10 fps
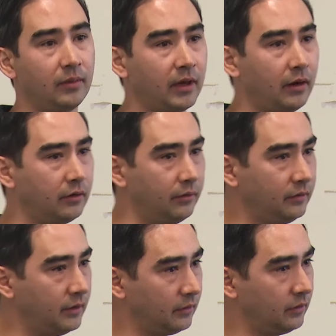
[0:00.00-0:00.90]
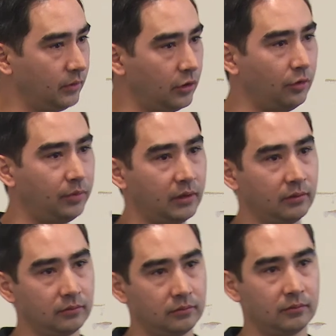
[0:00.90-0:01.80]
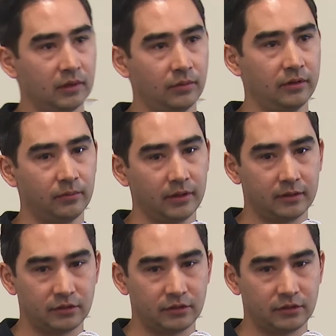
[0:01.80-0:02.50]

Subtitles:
characteristics that we're hoping and that we